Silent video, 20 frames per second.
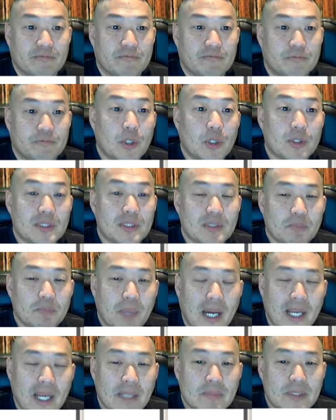frozen
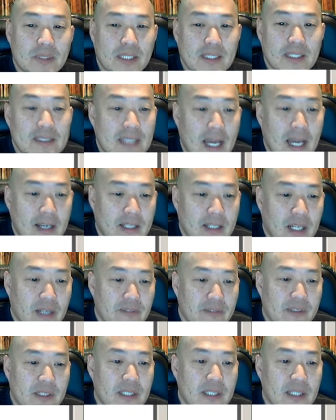pipes is not
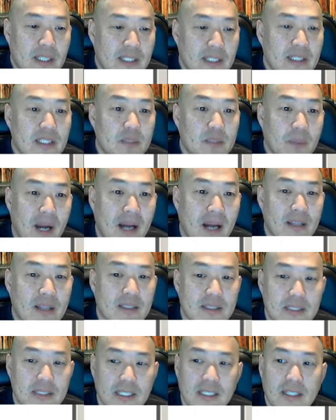covered in this
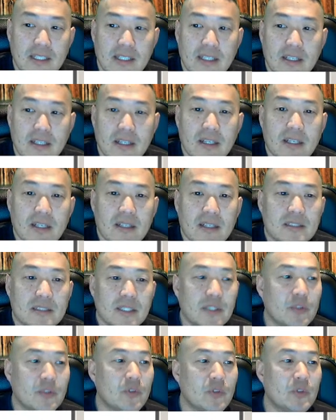policy. So
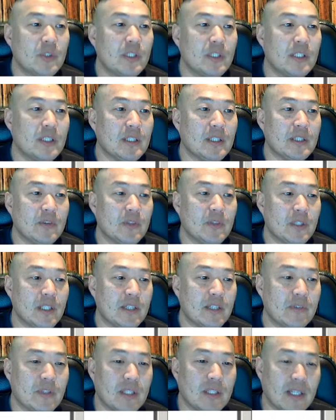you
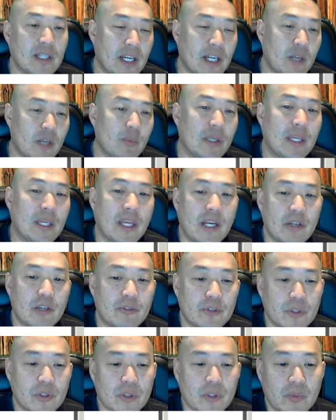really got to be
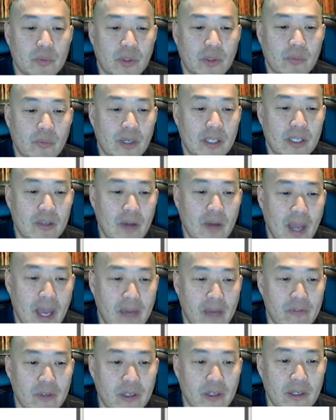careful with what you
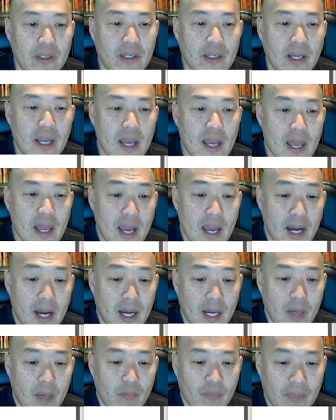have here.
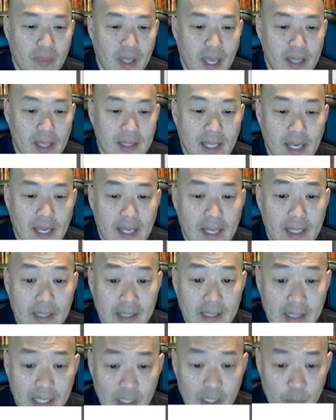And
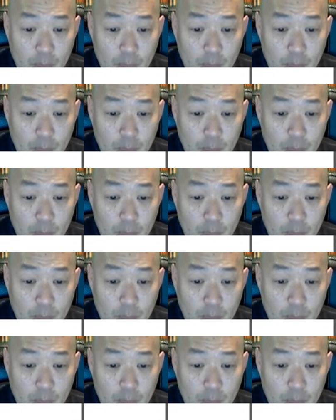then the